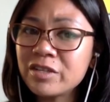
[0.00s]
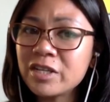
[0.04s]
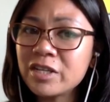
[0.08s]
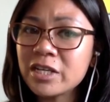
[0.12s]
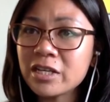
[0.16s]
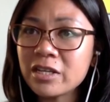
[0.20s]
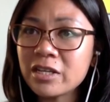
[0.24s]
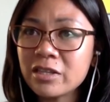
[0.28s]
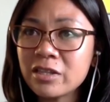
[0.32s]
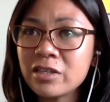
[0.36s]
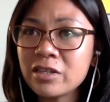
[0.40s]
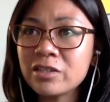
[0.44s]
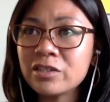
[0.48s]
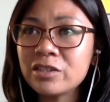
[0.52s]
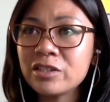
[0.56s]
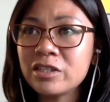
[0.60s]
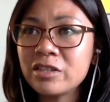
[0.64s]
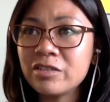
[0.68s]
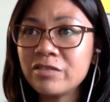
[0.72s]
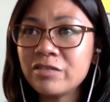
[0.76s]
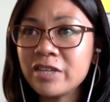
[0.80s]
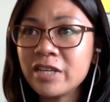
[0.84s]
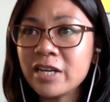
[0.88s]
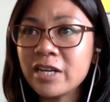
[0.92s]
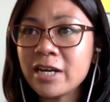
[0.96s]
taken the
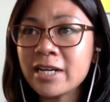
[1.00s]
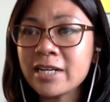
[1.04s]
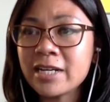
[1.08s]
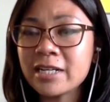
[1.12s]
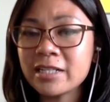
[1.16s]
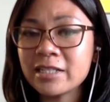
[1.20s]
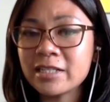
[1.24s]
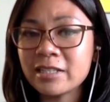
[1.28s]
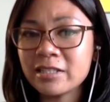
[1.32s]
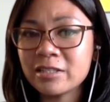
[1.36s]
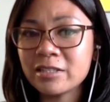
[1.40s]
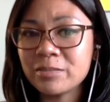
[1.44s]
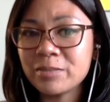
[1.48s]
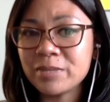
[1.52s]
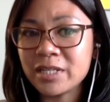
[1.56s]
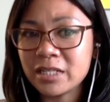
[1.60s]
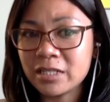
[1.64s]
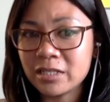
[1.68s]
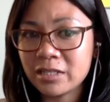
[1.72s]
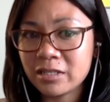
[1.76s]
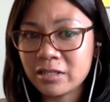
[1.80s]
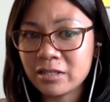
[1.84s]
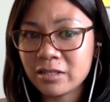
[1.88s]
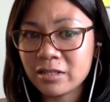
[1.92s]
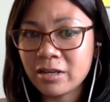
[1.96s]
CVI
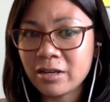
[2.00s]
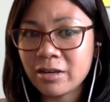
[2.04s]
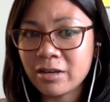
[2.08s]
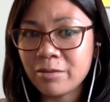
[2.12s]
assessment